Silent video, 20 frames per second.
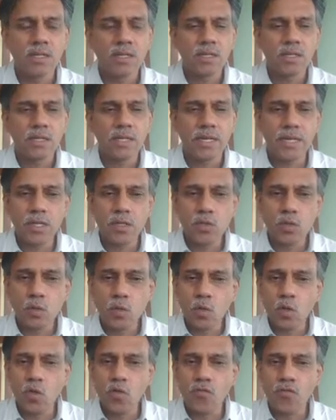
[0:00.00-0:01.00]
It is
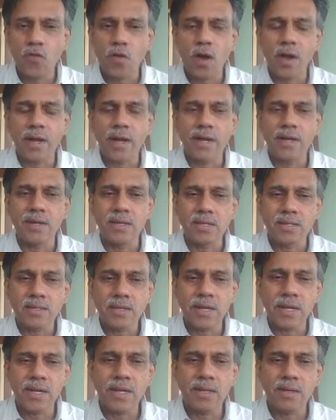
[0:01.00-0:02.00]
true for a
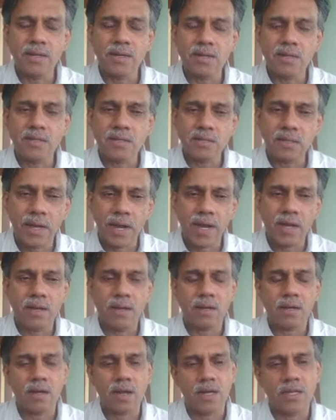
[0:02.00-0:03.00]
discrete
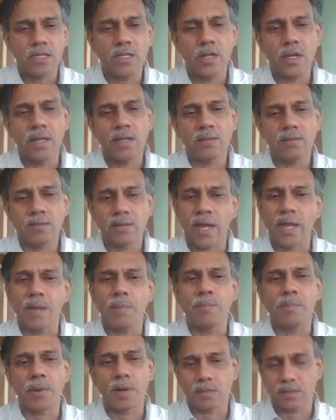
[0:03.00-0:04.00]
state continuous
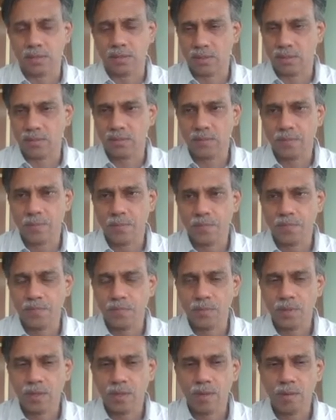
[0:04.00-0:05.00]
time process
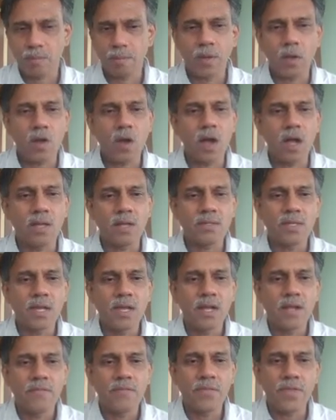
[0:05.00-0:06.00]
because
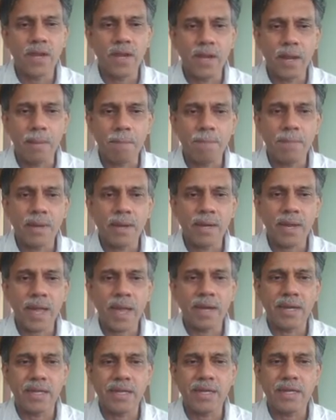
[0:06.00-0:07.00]
the number
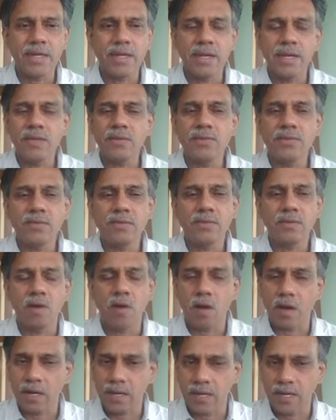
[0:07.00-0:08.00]
can increase
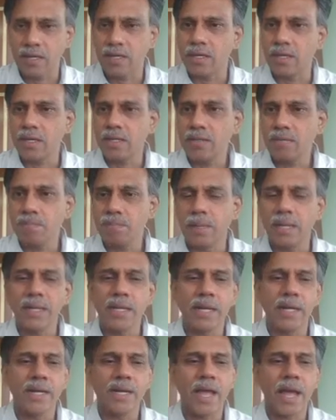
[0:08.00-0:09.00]
or decrease, but
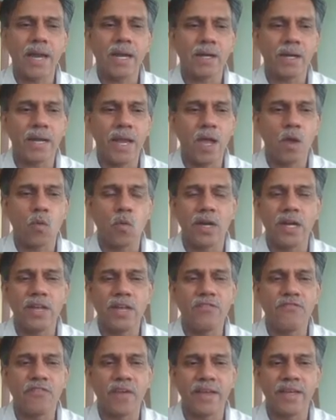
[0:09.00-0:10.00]
it can take only
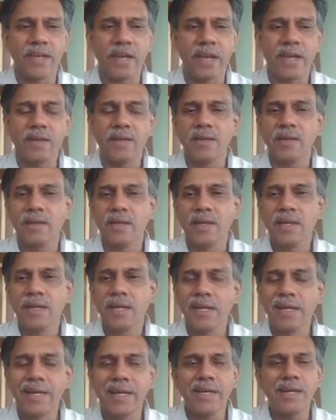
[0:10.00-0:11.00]
finite
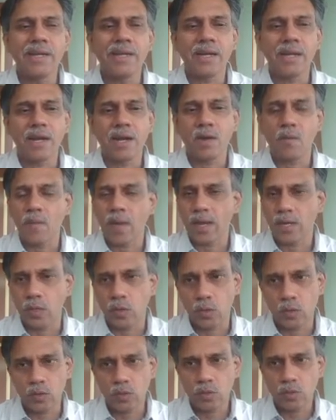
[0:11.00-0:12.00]
integral
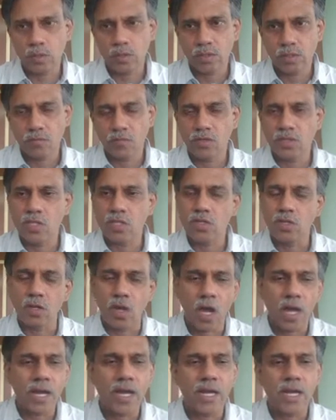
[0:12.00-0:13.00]
values, which is
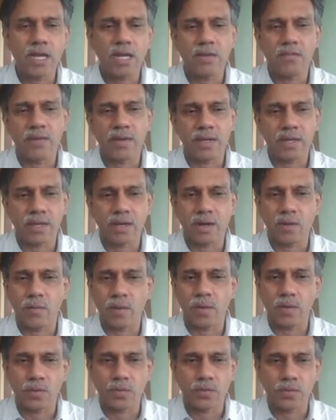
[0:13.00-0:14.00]
non-negative integral
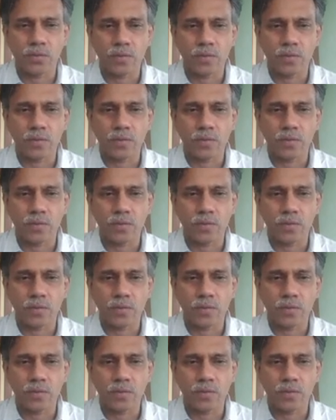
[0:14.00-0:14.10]
values.